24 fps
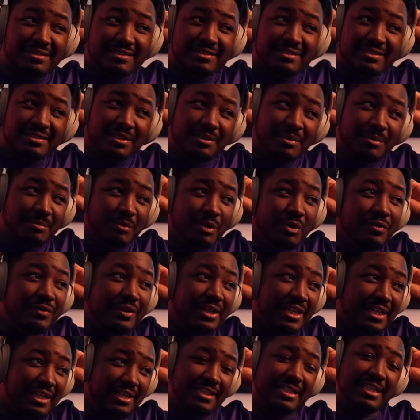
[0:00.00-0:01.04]
The movie
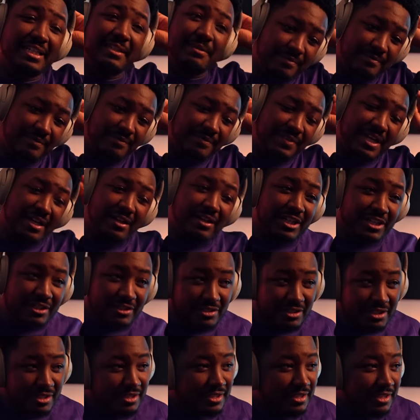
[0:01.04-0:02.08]
ended very
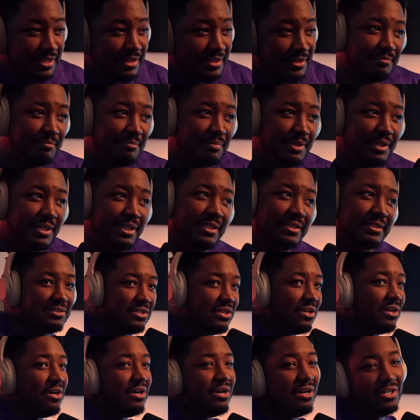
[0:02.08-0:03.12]
good, but
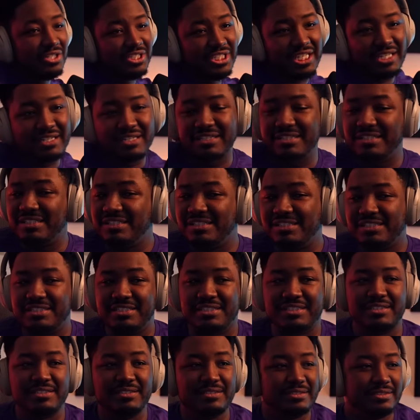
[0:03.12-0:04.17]
all that other
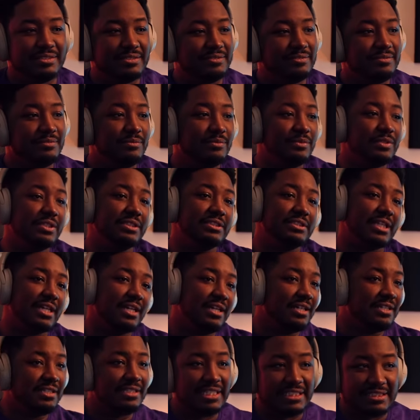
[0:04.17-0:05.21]
shit was
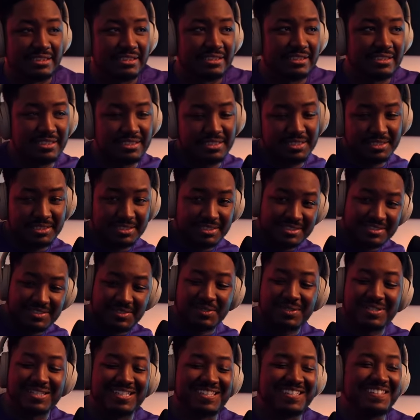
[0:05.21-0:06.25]
unnecessary.
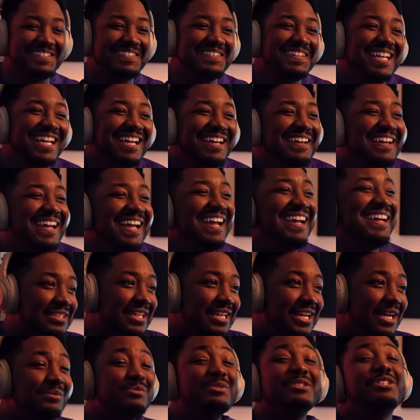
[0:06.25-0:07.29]

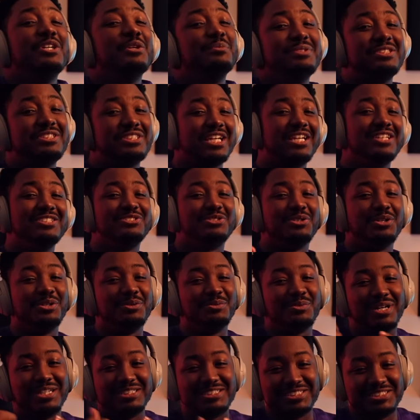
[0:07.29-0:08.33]
I really hope that y'all enjoyed
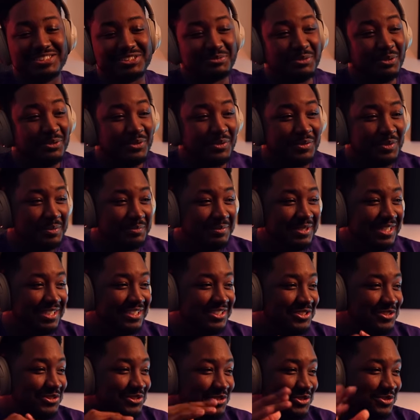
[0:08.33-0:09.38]
watching this movie with me and
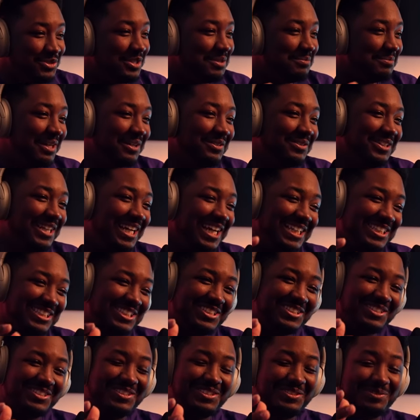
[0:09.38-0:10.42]
you enjoyed my
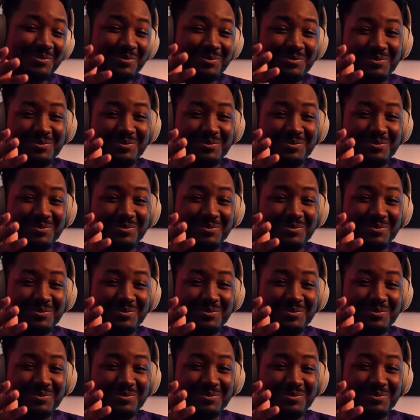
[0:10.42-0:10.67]
reaction.